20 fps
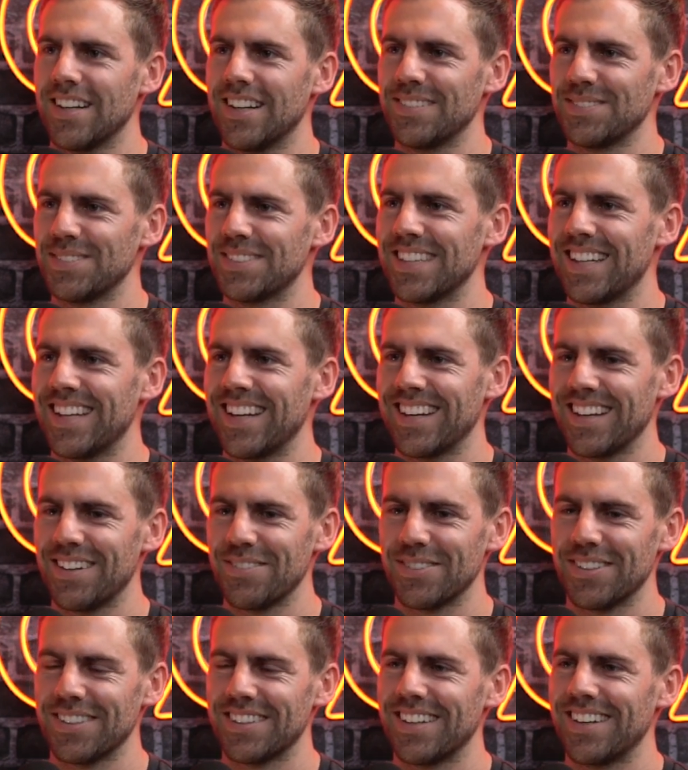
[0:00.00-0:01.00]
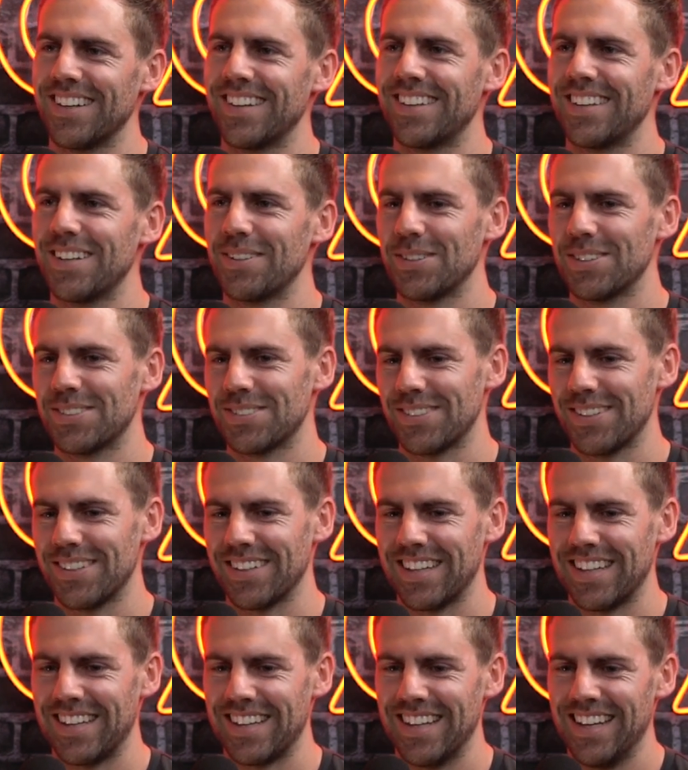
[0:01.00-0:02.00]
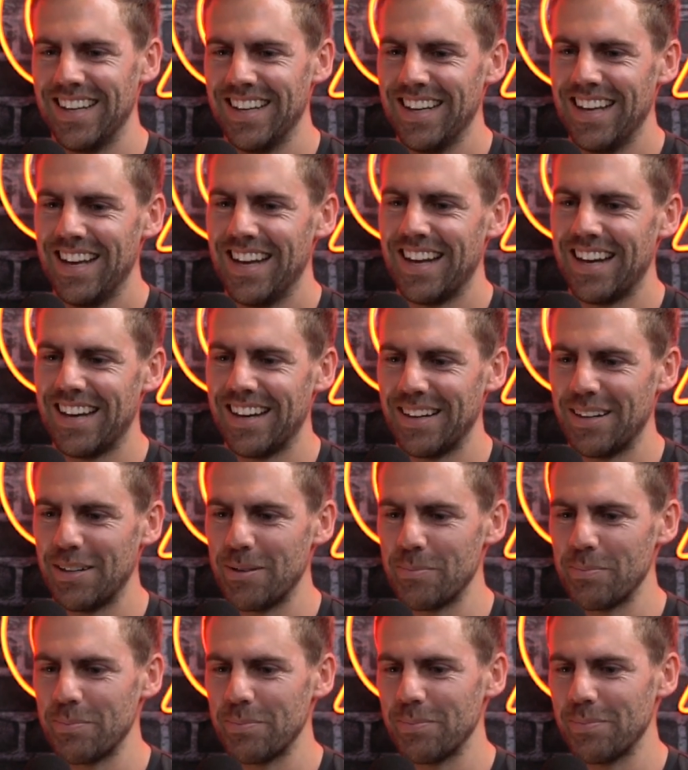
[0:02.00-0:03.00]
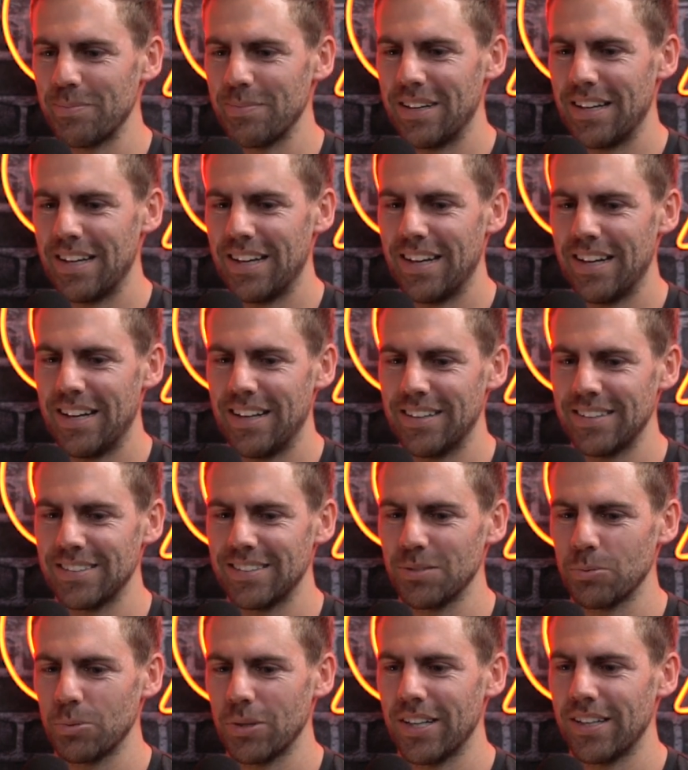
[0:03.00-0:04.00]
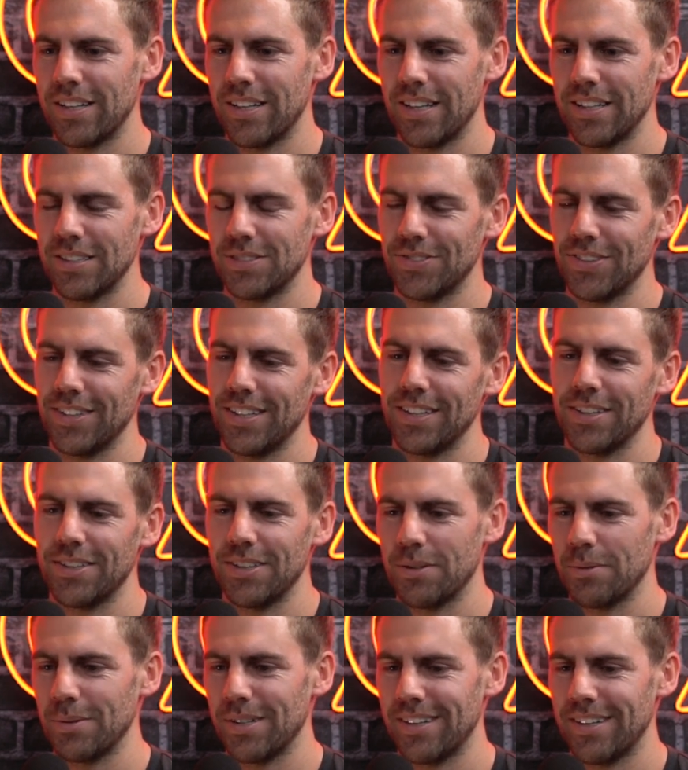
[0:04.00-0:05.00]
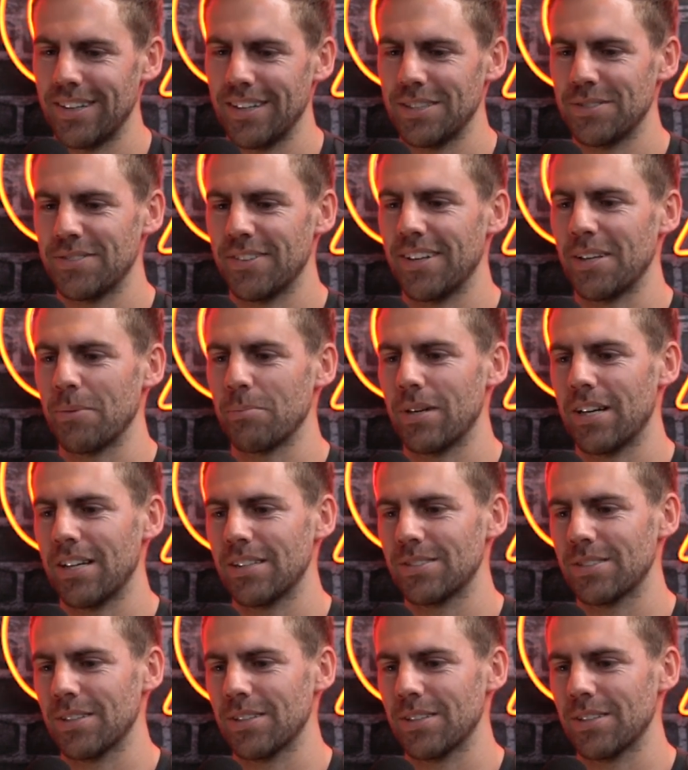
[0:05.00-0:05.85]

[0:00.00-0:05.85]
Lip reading: I'm saying I've got no idea what's wrong, and one day it's feeling good, one day it's feeling bad.